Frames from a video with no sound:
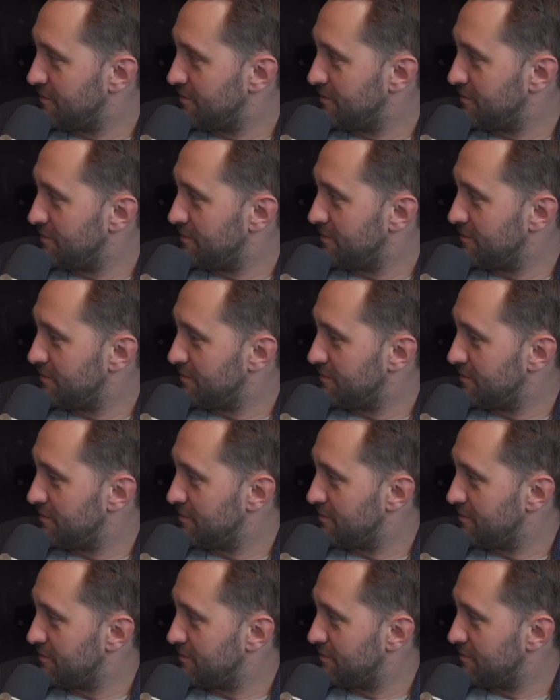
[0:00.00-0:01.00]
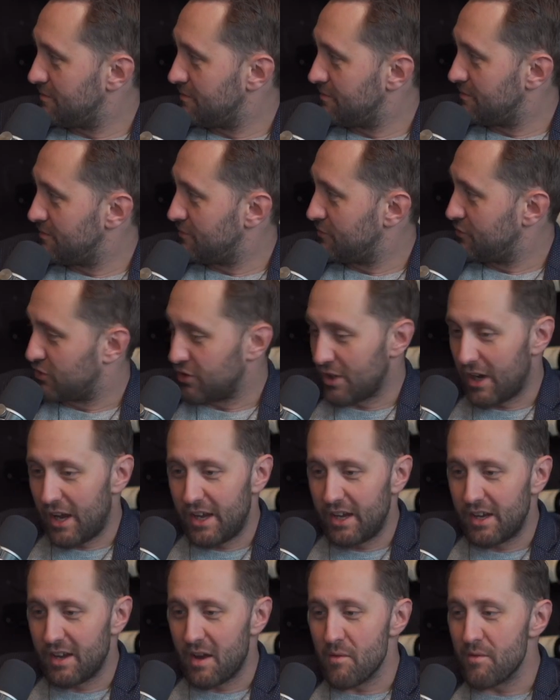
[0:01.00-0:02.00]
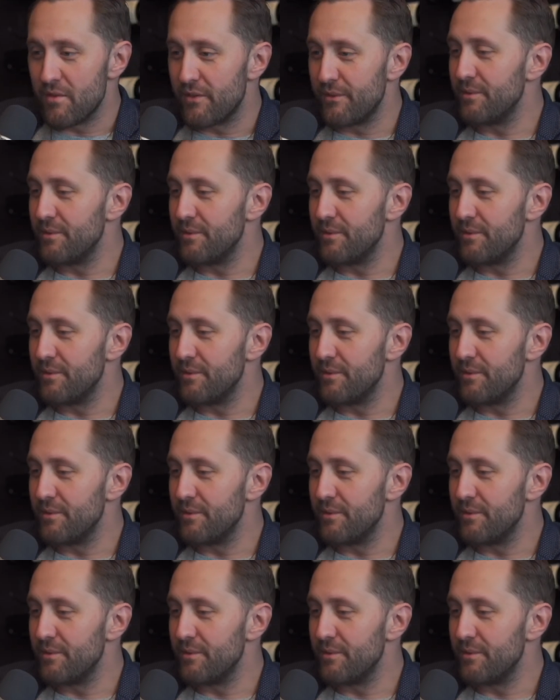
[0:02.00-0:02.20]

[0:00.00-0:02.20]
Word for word: and they're like, "Why don't you try, try this?